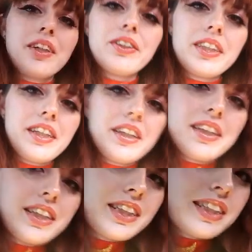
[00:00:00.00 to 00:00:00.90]
You see,
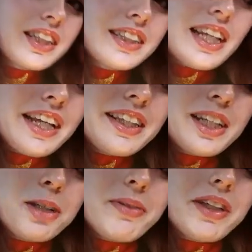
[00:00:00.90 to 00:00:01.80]
this is the sad
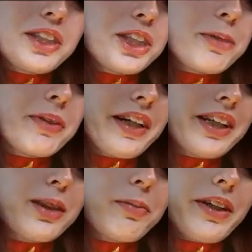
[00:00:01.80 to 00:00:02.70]
thing about a cheap
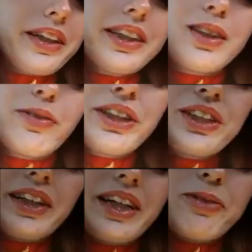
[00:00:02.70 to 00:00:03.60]
cosplay, because
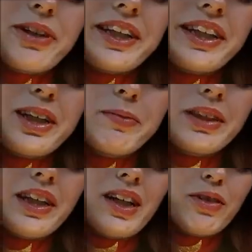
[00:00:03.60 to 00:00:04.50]
eventually everything comes
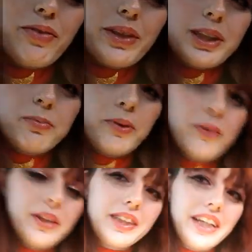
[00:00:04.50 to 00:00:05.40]
off. This
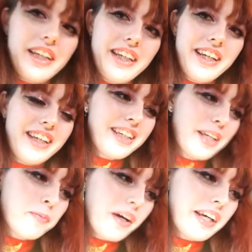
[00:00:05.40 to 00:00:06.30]
moon is
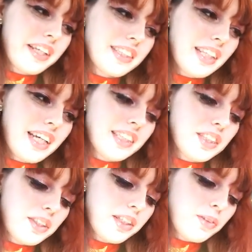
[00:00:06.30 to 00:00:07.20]
hanging by its last
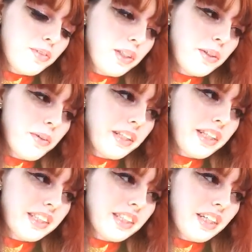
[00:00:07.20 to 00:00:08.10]
strand of glue on
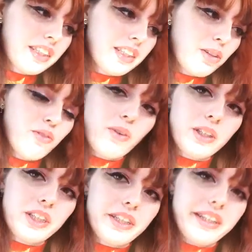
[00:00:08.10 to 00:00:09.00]
these socks,
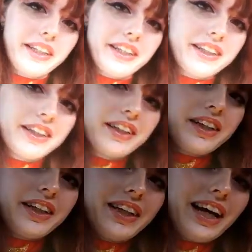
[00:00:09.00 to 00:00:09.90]
unfortunately.
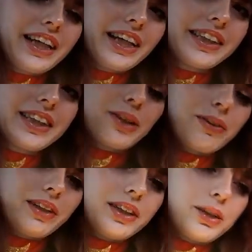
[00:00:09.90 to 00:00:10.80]
I guess in
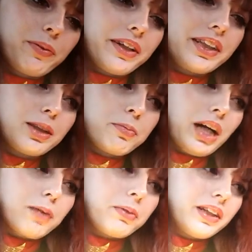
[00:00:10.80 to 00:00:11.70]
order to wear this
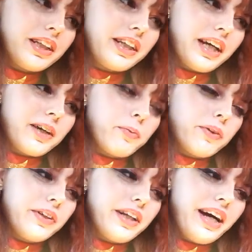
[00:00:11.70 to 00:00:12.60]
properly, I
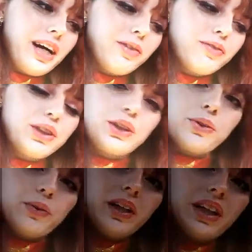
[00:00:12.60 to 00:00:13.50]
would have to